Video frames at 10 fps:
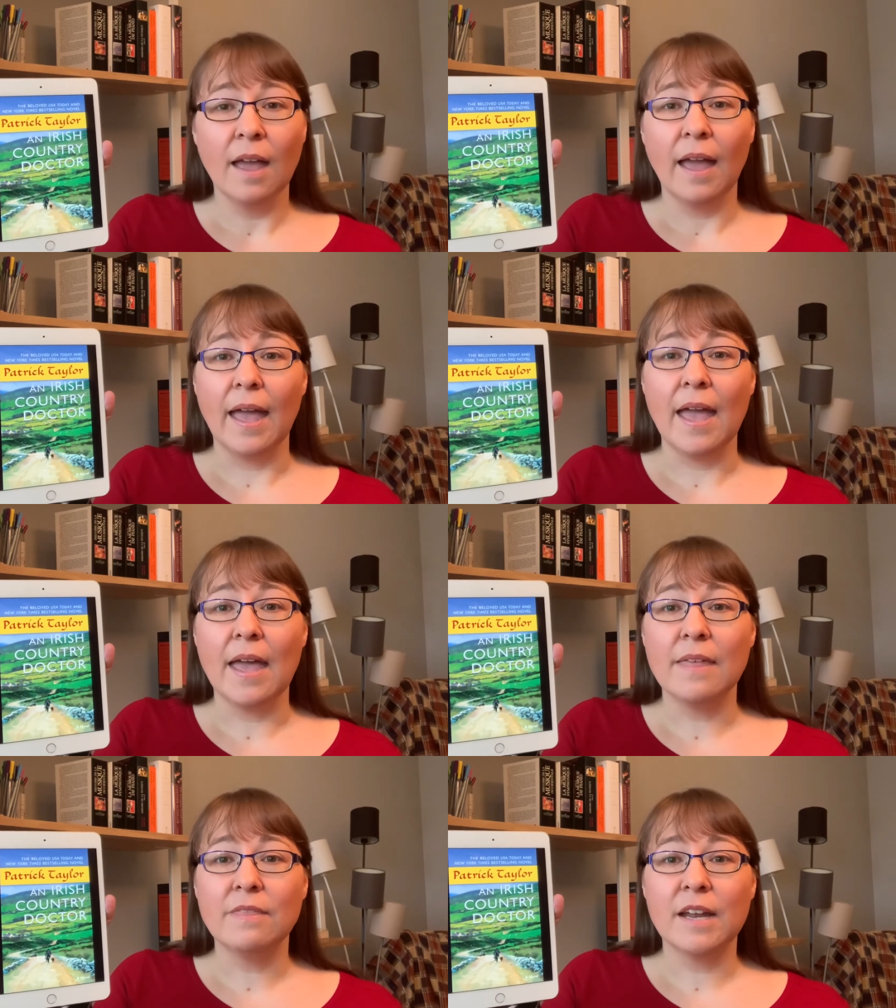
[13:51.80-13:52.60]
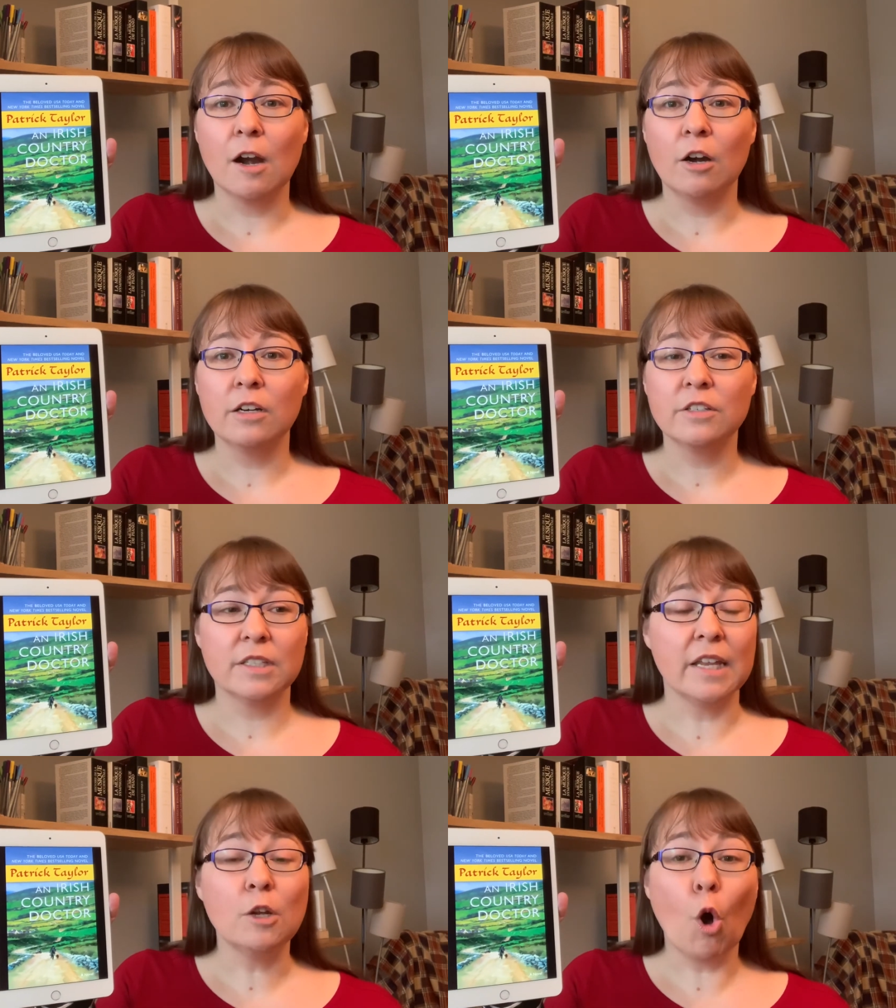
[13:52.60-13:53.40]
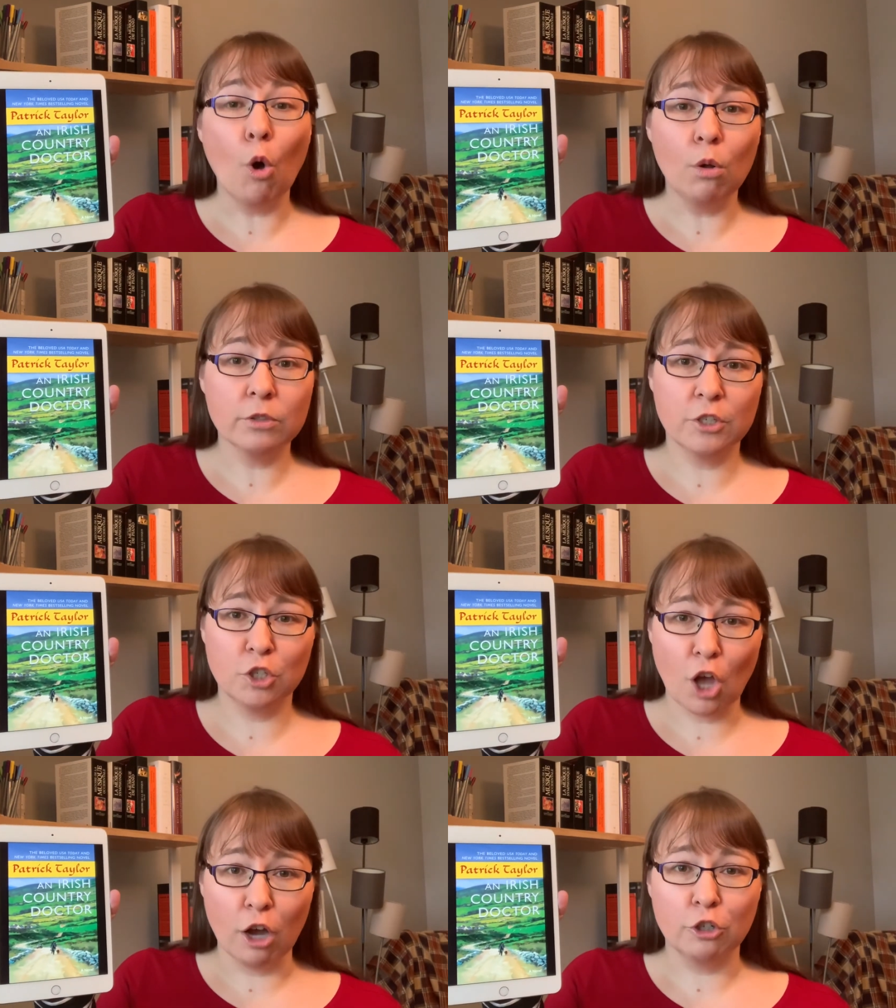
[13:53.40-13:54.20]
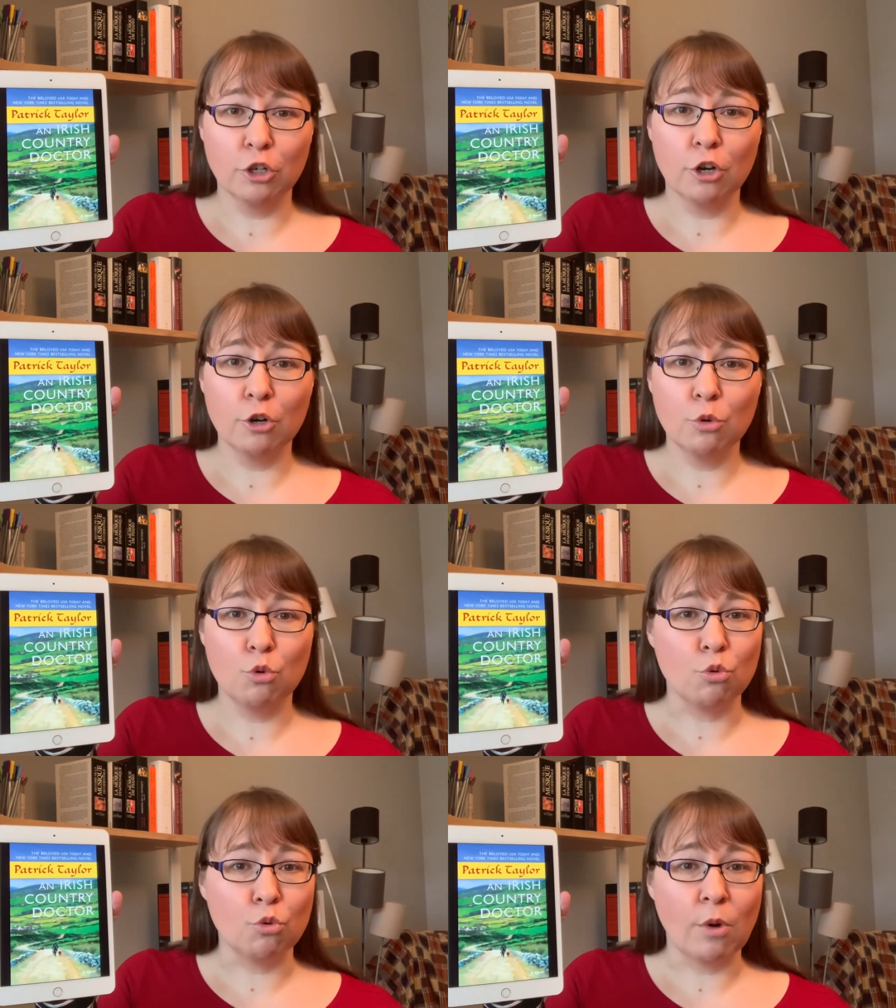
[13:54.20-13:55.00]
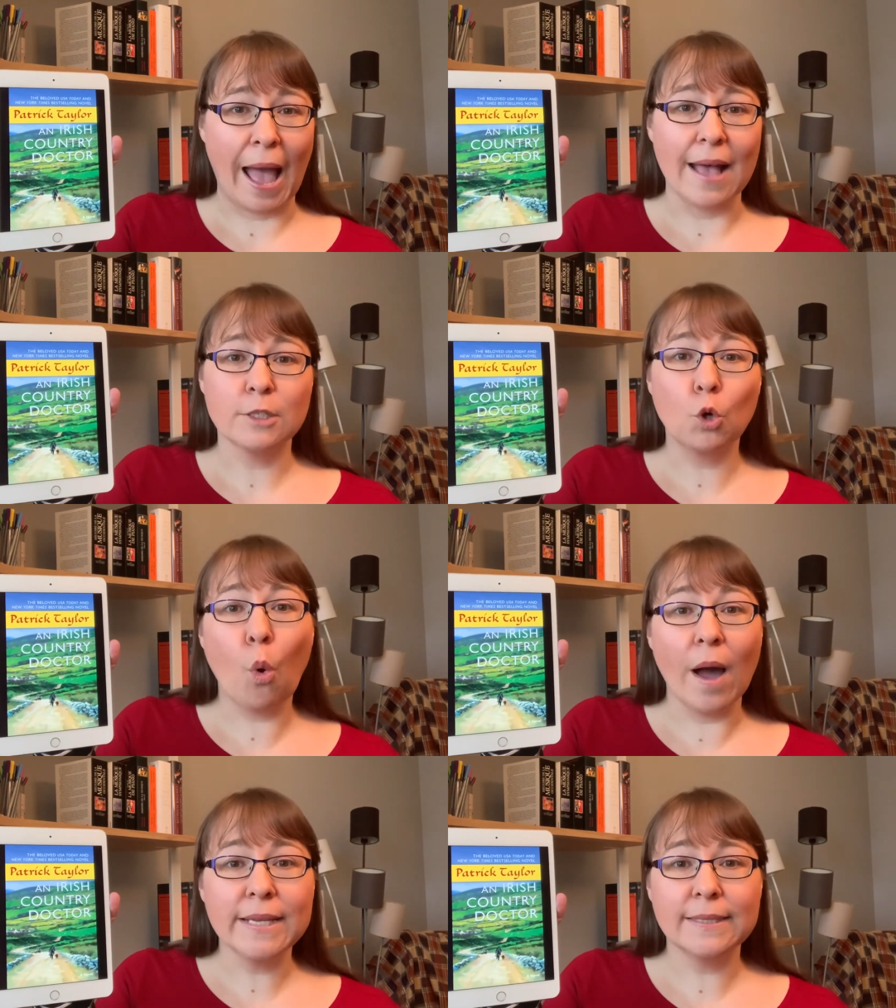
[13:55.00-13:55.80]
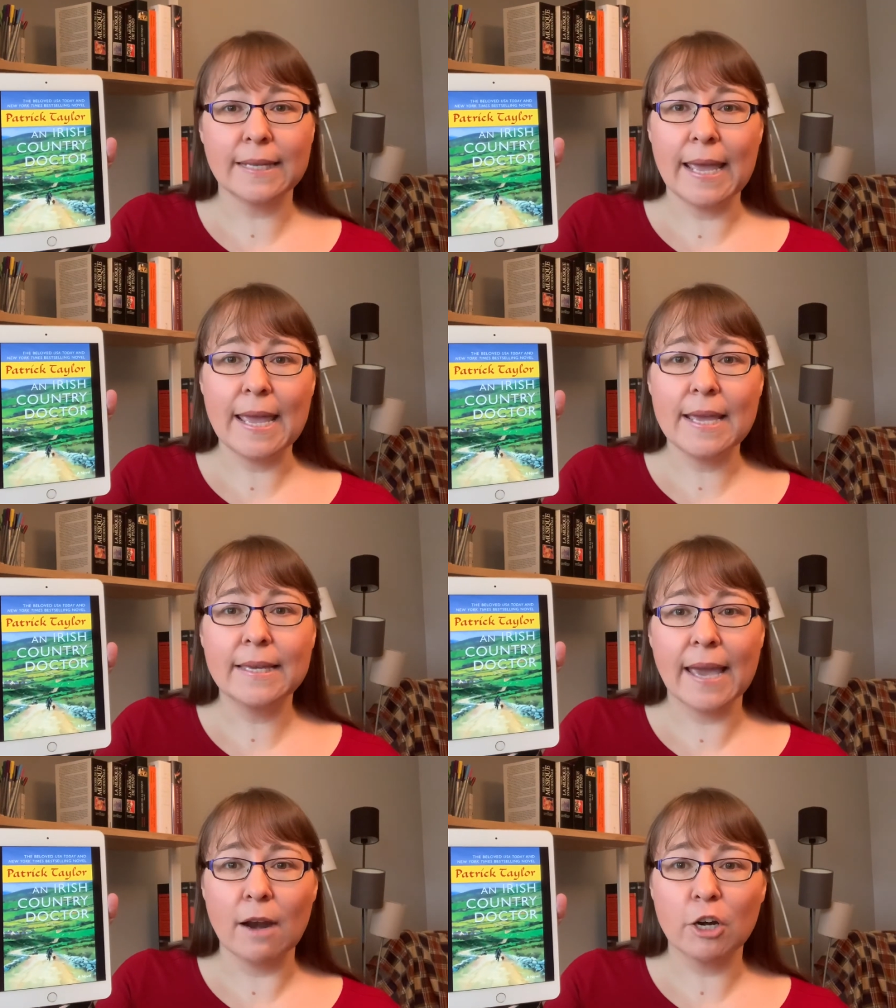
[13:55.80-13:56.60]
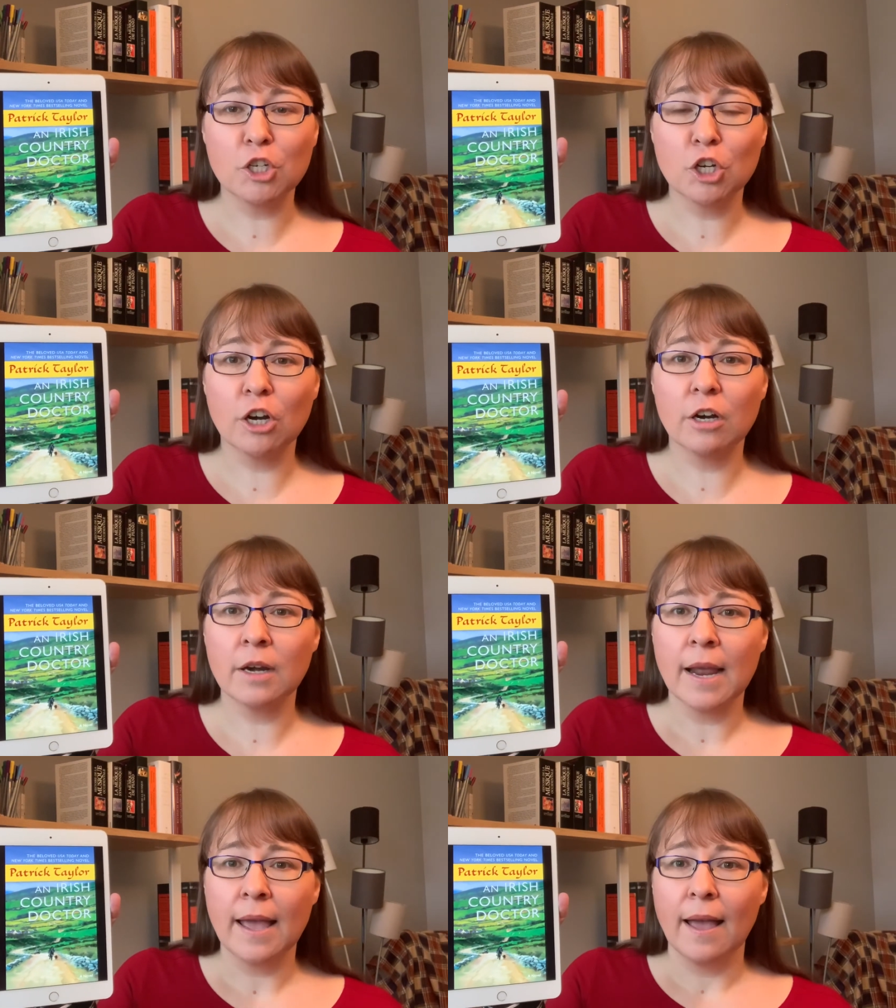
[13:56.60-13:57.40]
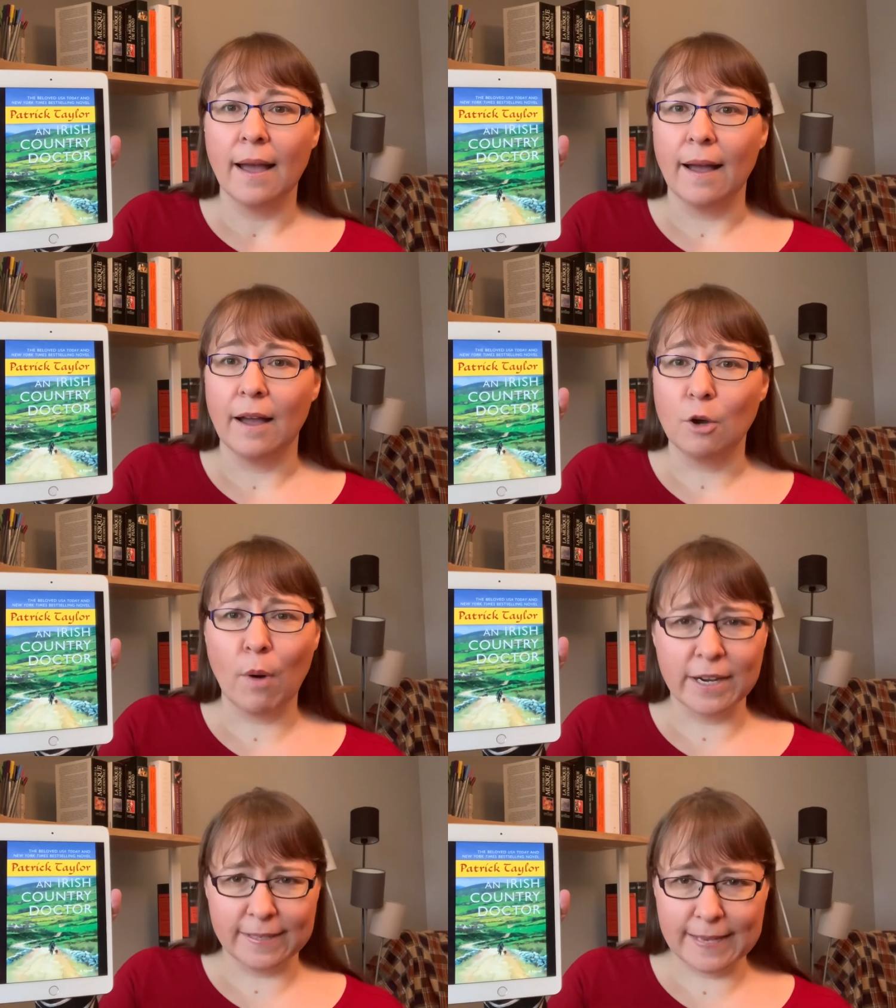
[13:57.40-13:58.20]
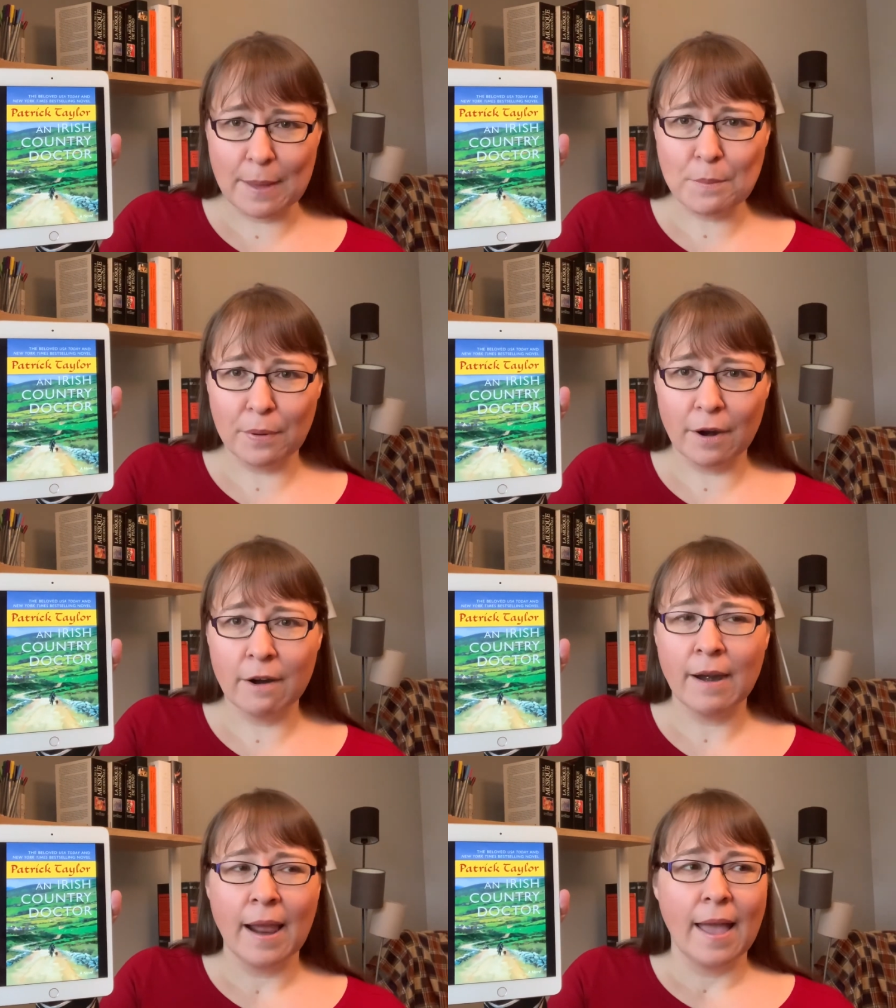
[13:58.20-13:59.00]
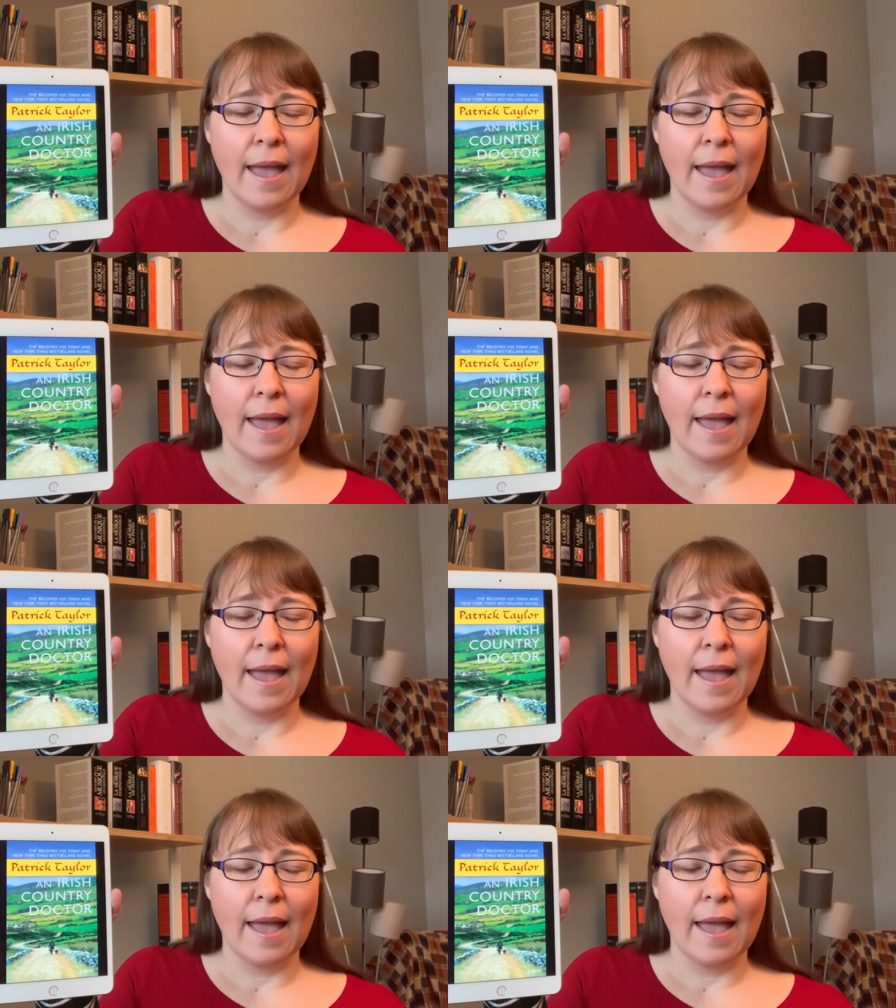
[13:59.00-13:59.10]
And there's an old doctor who has quite a character, quite a temper.